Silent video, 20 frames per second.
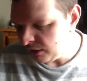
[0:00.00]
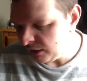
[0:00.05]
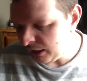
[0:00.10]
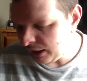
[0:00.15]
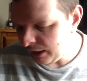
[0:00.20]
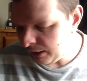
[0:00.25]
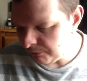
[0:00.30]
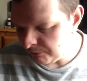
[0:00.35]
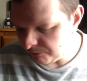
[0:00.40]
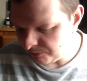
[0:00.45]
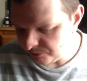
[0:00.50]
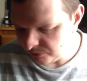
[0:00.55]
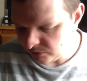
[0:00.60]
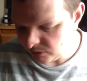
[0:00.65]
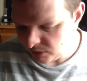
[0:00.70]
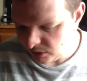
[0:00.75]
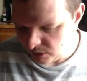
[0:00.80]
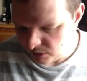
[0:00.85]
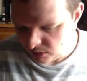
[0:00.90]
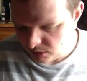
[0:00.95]

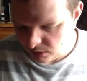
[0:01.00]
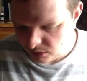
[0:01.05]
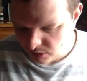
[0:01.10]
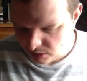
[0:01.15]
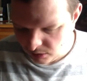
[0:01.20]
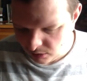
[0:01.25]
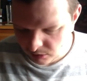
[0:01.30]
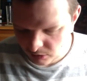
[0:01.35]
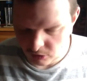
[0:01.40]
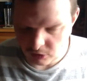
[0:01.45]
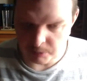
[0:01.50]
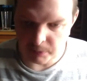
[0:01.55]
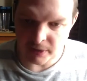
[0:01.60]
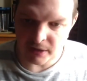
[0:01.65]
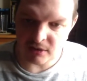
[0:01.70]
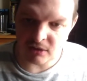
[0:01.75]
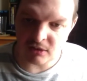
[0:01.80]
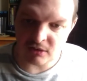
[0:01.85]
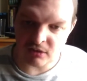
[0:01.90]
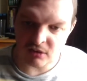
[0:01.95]

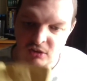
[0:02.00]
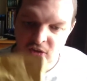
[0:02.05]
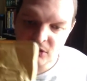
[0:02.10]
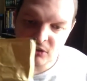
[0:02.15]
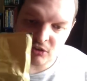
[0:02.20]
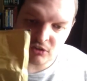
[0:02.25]
But this is